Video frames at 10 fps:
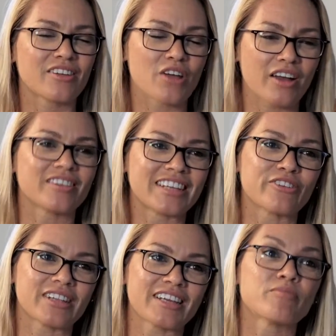not
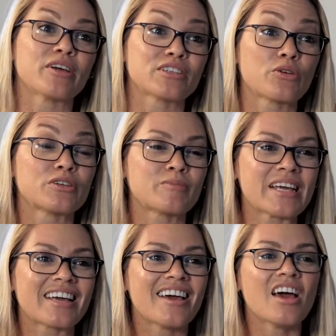literally, but so to
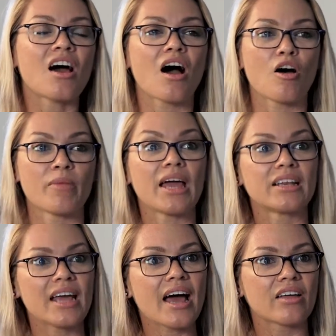speak. And
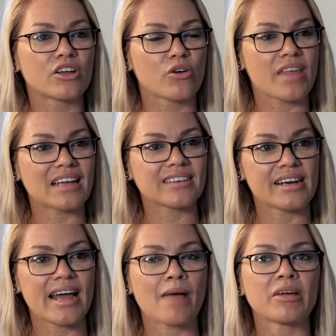yeah, you know, that
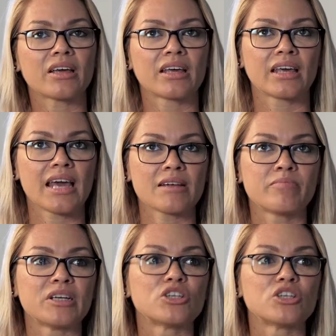dynamic can be